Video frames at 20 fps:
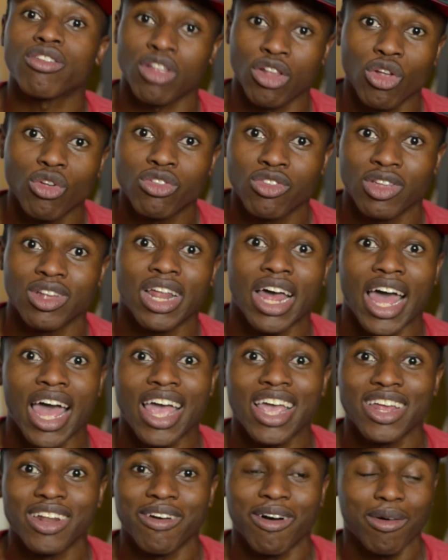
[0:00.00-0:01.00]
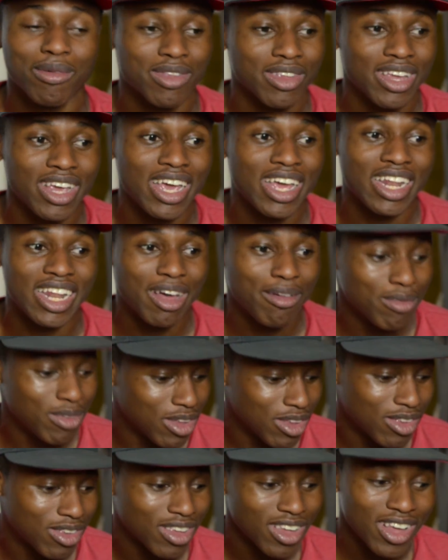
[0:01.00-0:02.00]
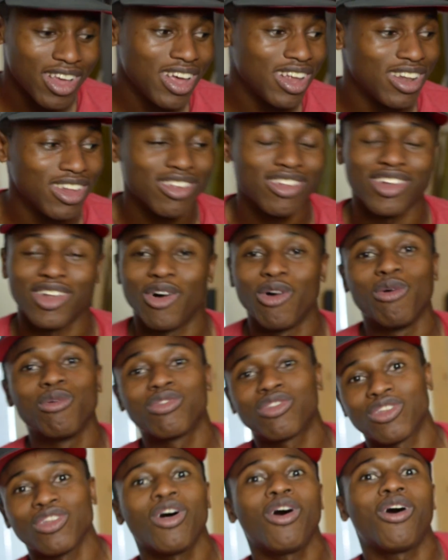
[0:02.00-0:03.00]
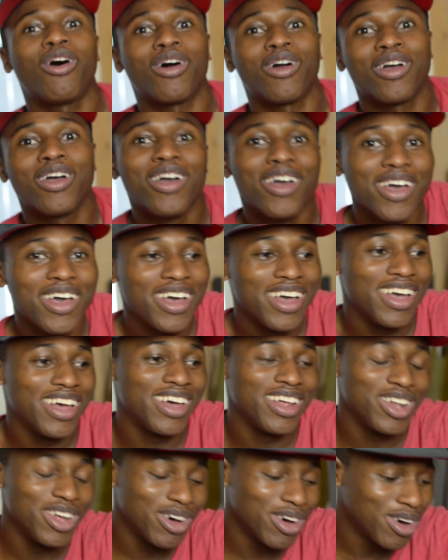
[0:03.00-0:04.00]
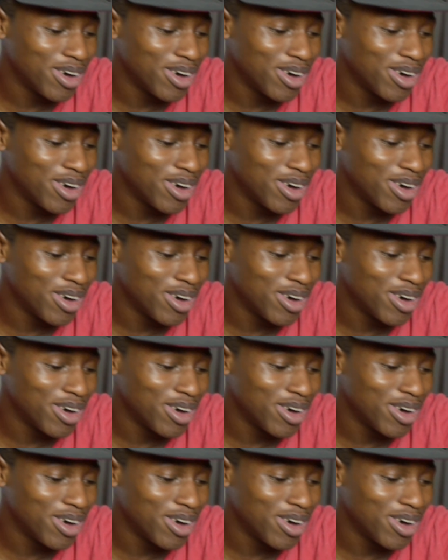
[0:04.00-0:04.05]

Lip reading: of close to that. You know what I'm saying? And I'm just this lone star. And